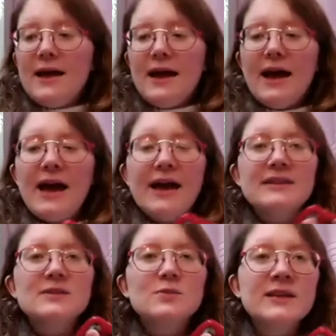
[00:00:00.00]

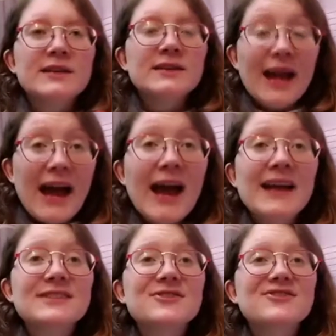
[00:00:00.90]
At
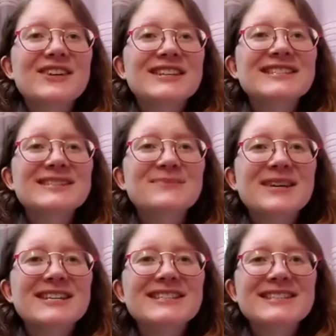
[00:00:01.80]

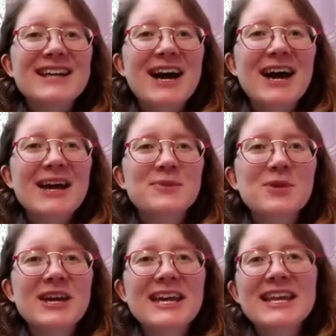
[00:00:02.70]
Christmas time
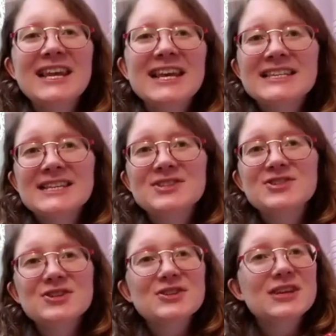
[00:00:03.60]
we listen
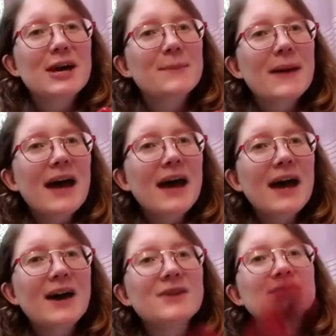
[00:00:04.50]
to the
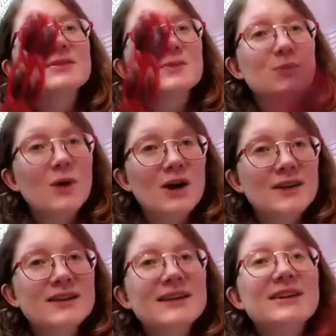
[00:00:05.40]
bells.
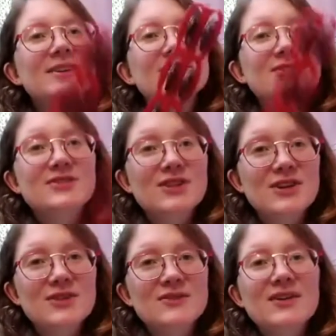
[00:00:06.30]
One,
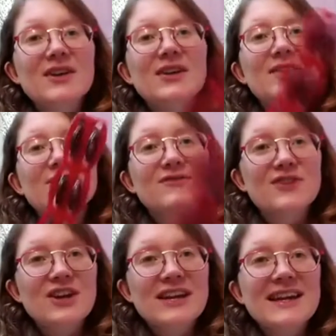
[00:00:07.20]
two,
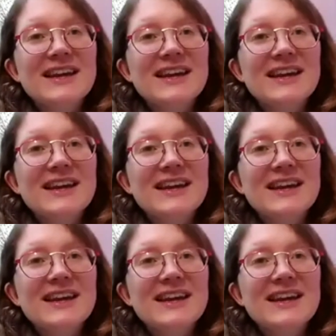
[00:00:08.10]
three,